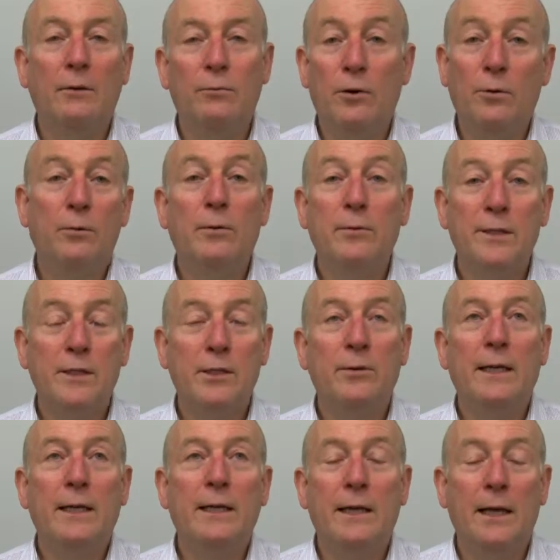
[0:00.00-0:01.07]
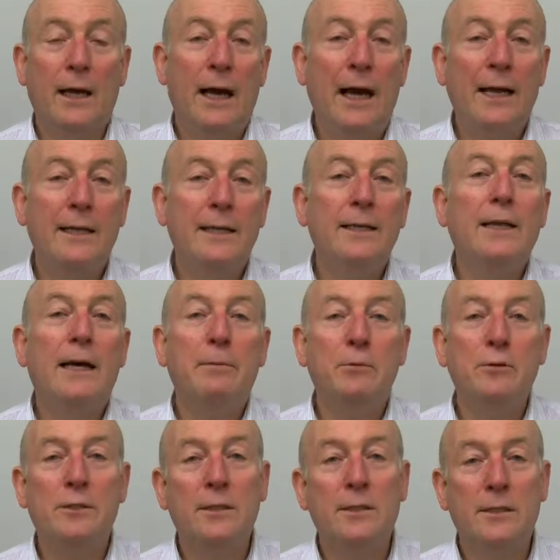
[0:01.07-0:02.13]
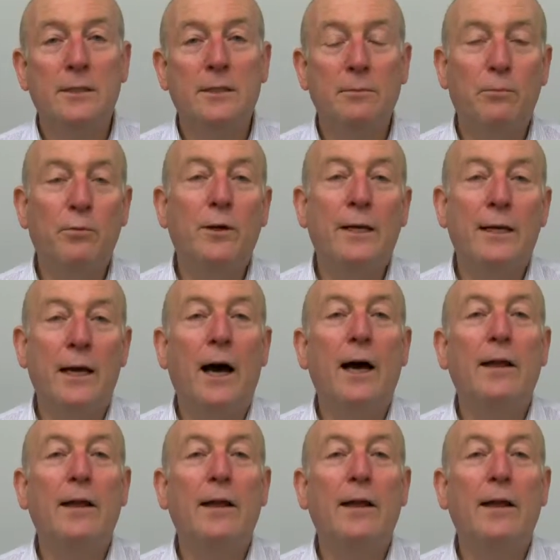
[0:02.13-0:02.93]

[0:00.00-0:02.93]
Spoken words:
what we were doing, and it enables us to bring